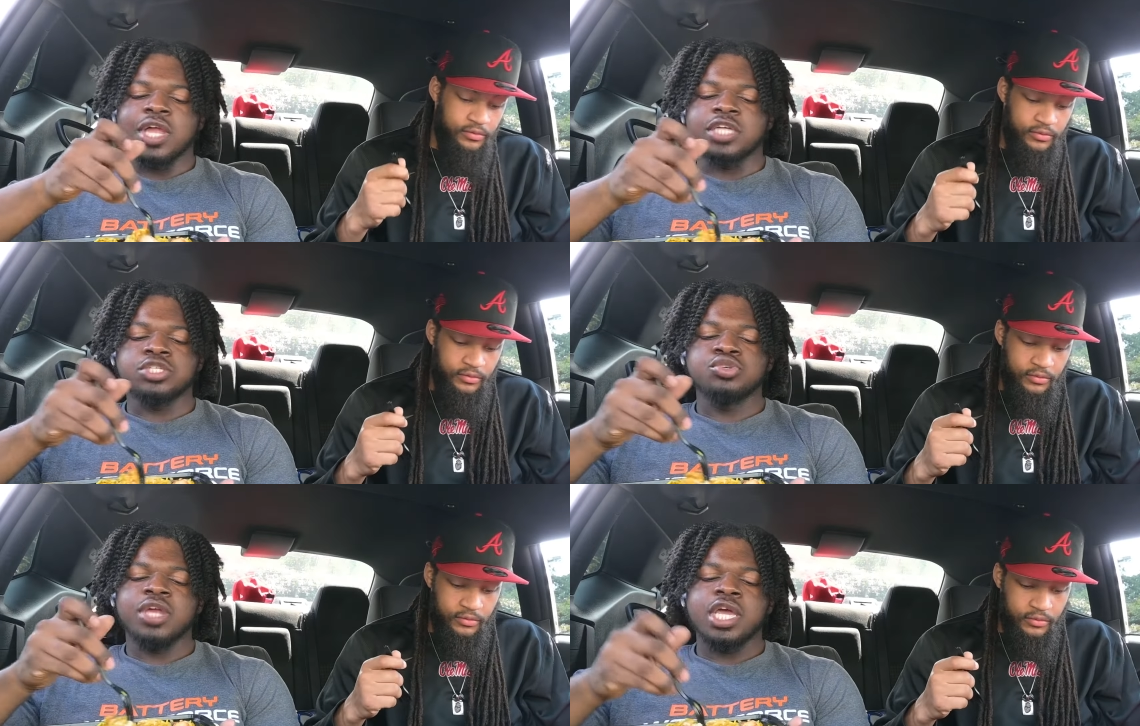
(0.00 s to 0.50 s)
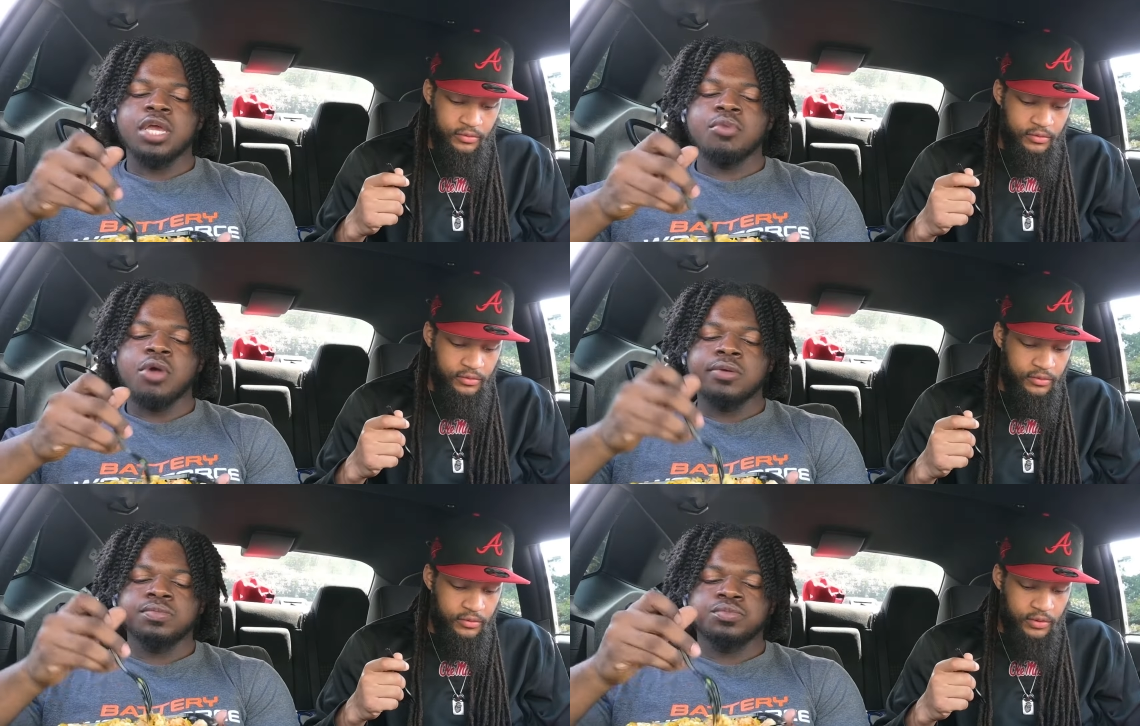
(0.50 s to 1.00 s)
Speaker 1: Take it to the A,
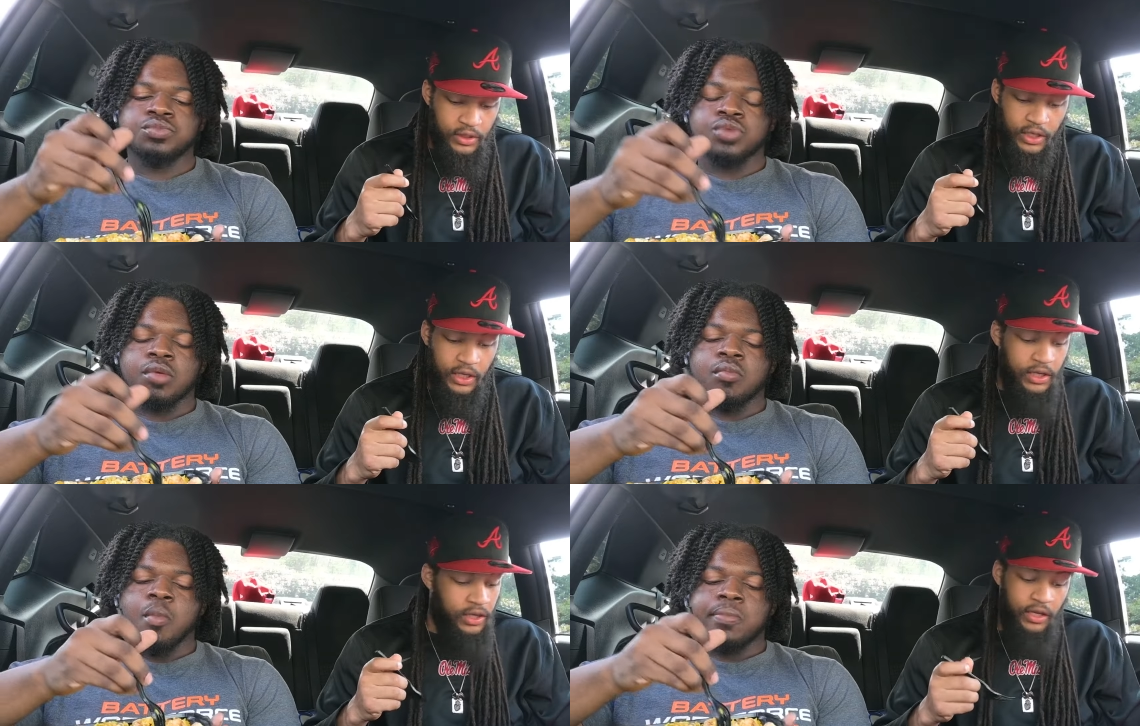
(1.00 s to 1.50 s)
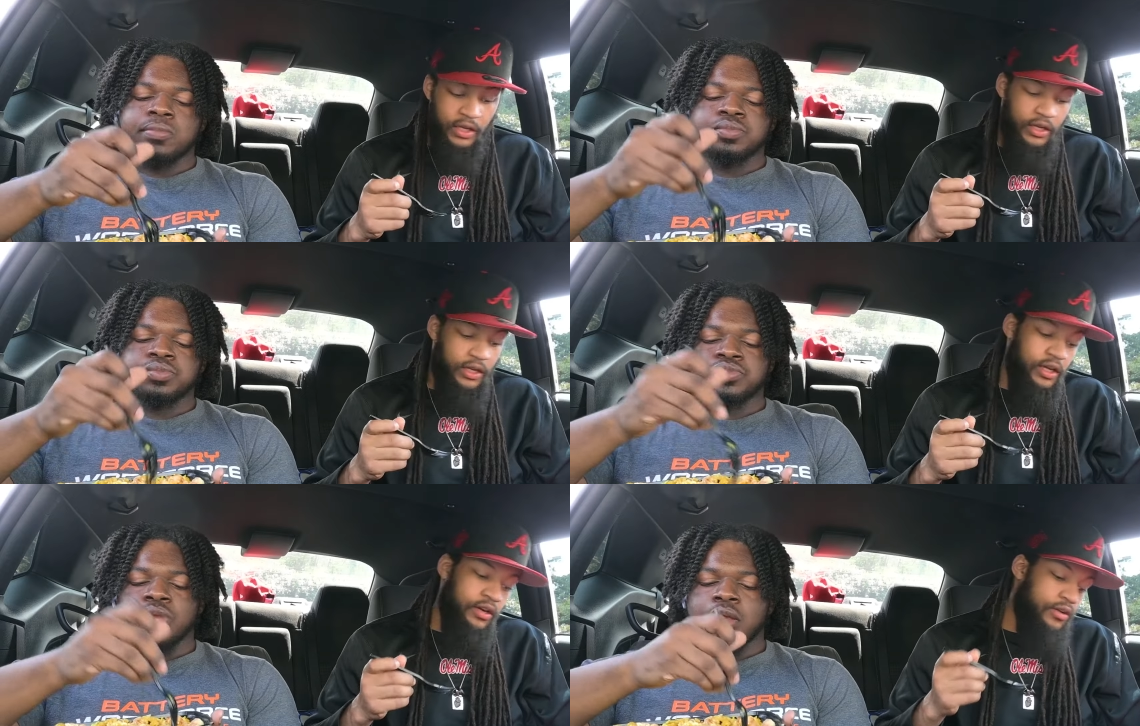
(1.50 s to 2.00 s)
bro. It ain't,
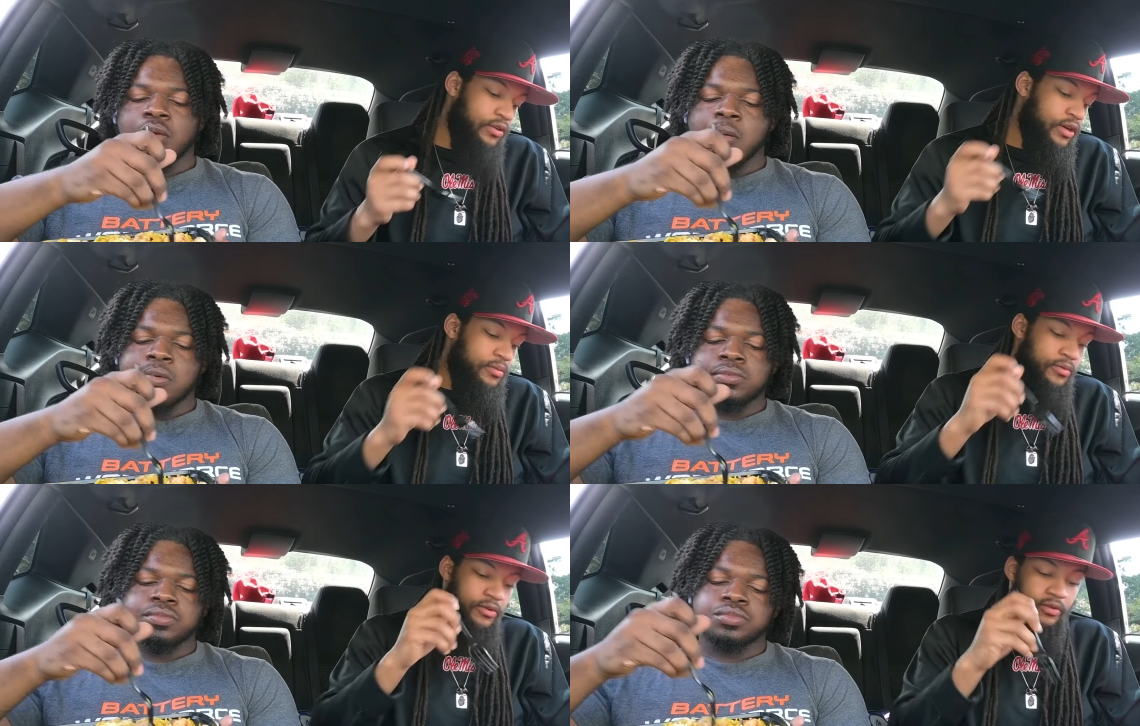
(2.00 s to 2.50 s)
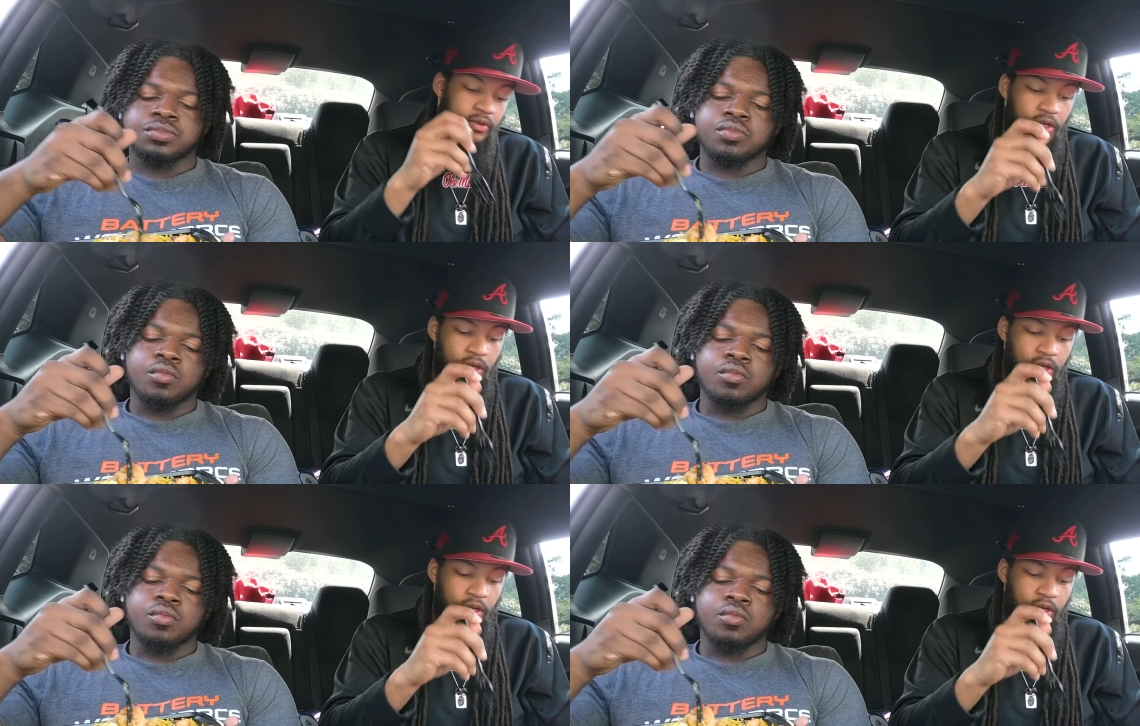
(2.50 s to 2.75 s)
it, it ain't no way, bro.